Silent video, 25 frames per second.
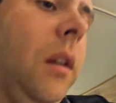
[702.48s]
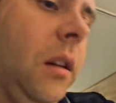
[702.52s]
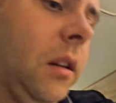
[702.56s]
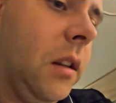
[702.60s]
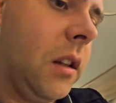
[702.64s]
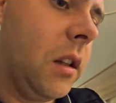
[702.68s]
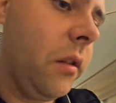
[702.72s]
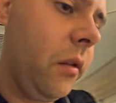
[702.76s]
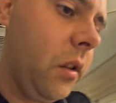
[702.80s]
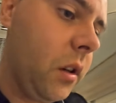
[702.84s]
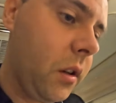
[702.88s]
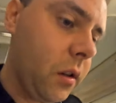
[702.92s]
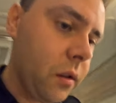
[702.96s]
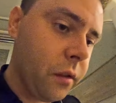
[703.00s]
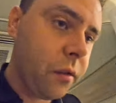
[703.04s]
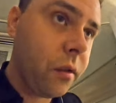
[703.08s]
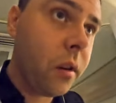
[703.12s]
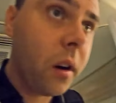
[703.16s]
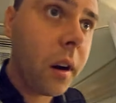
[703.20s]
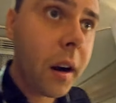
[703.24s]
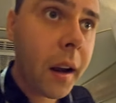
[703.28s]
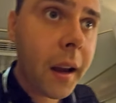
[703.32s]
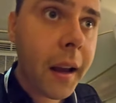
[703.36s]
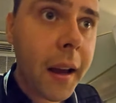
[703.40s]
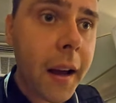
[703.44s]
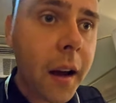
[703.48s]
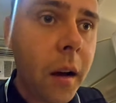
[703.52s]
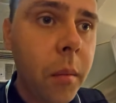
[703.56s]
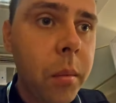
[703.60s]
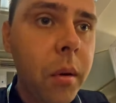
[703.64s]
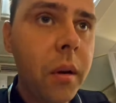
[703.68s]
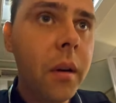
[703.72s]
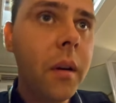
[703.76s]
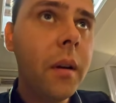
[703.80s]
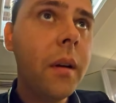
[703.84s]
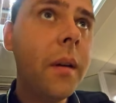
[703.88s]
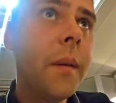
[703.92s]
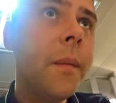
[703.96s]
Let's have a look at the front cab.
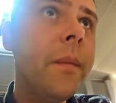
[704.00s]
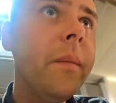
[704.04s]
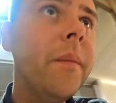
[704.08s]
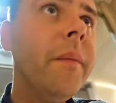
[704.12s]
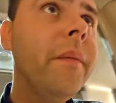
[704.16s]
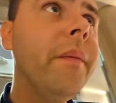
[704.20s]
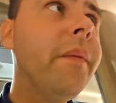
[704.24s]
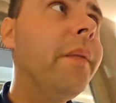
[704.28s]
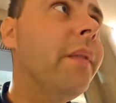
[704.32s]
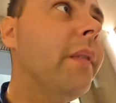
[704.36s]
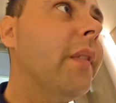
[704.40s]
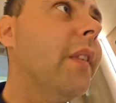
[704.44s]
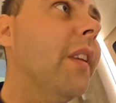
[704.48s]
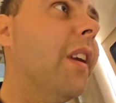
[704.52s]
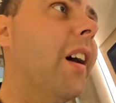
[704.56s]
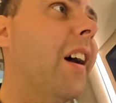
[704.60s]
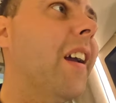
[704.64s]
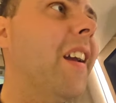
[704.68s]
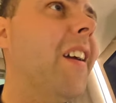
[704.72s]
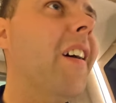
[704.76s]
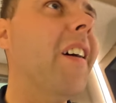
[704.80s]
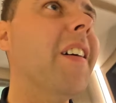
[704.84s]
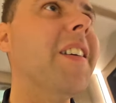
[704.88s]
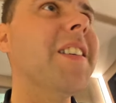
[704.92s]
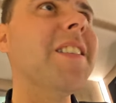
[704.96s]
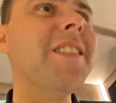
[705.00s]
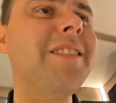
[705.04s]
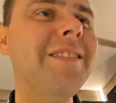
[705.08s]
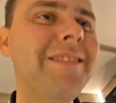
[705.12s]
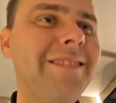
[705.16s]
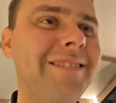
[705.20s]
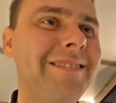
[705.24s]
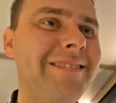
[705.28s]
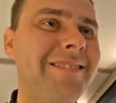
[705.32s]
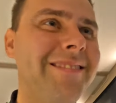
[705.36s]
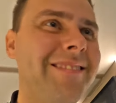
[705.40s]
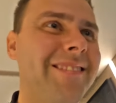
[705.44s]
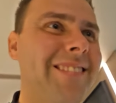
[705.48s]
Hey guys.
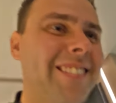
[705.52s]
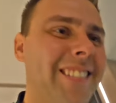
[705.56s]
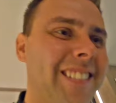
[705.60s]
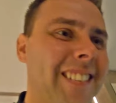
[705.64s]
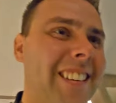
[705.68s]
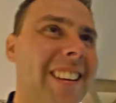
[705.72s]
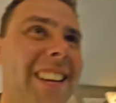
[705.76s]
Oh yeah.